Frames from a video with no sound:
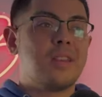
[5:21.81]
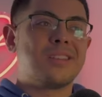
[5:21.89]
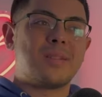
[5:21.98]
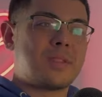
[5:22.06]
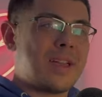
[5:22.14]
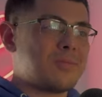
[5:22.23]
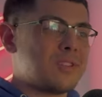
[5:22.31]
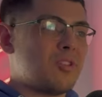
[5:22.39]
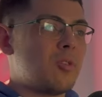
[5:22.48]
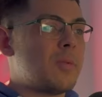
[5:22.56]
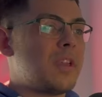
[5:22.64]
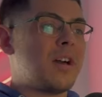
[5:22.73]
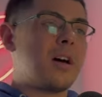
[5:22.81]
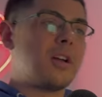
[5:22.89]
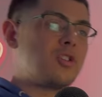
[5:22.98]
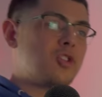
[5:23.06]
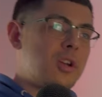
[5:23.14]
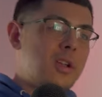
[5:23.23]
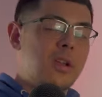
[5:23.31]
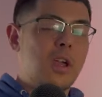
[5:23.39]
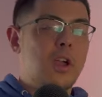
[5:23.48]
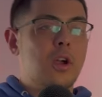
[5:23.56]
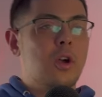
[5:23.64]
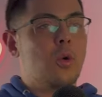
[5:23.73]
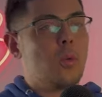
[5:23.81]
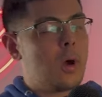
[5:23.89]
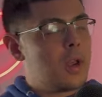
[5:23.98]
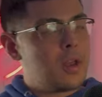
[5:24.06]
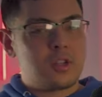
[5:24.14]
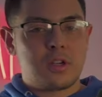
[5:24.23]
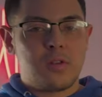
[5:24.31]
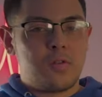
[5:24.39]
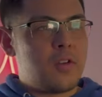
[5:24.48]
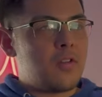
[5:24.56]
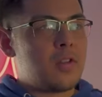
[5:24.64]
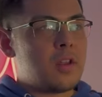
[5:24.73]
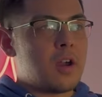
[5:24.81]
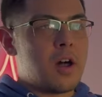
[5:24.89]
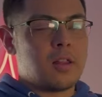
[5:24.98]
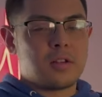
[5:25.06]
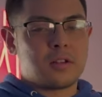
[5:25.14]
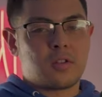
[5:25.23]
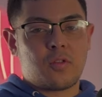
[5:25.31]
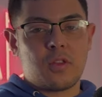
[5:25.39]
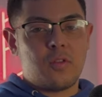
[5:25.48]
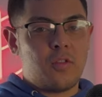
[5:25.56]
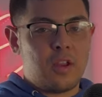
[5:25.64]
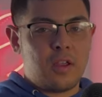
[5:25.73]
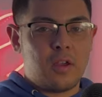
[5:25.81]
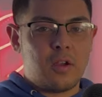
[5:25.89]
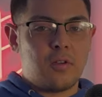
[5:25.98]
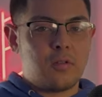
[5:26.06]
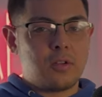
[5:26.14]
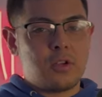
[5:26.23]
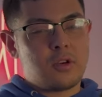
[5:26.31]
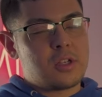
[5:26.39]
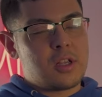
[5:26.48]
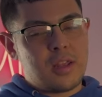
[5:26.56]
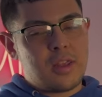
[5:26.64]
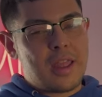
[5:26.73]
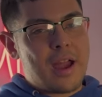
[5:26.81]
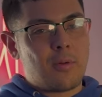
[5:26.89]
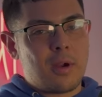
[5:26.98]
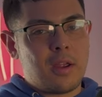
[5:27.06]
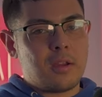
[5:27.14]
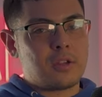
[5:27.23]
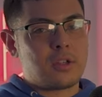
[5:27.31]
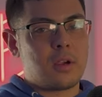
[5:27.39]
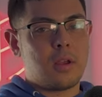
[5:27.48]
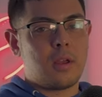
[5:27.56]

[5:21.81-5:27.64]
Sometimes it'll be $100, $150 for the video, usually in that range.